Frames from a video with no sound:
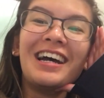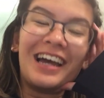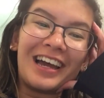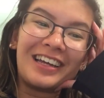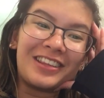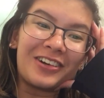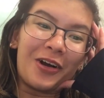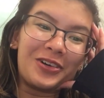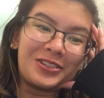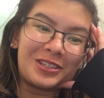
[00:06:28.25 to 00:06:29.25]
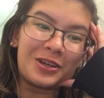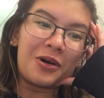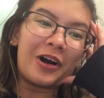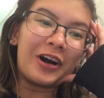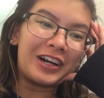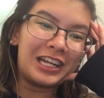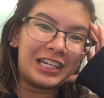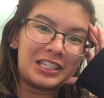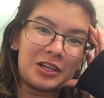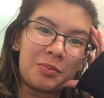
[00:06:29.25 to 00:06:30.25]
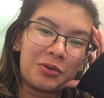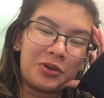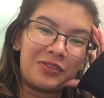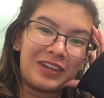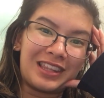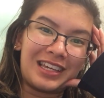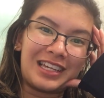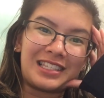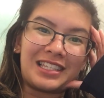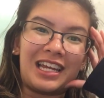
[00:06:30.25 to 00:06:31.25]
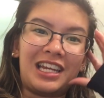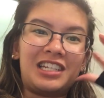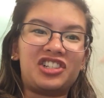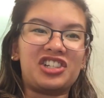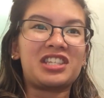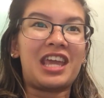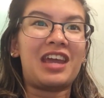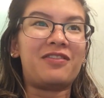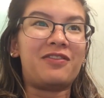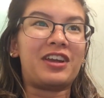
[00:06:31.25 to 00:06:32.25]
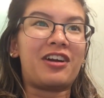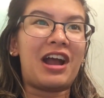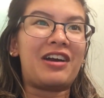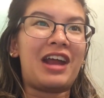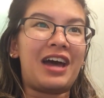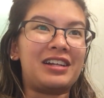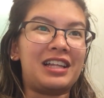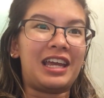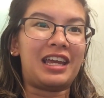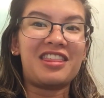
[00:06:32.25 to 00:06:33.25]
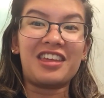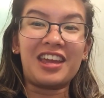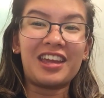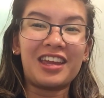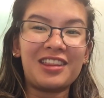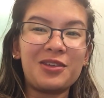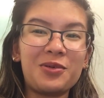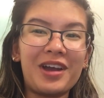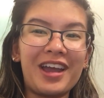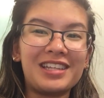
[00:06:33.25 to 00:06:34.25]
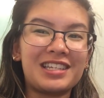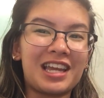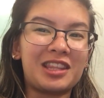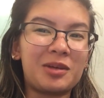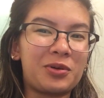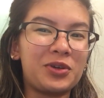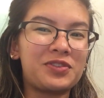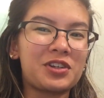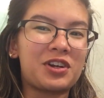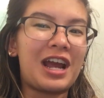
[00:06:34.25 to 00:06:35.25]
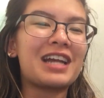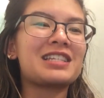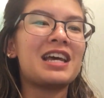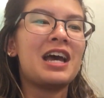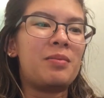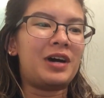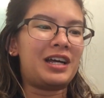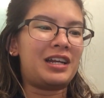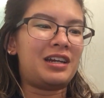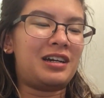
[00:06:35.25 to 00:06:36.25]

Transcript: And they're all so hard and it's all proving things. I just can't figure out how to like think in the way to get the proofs correct. But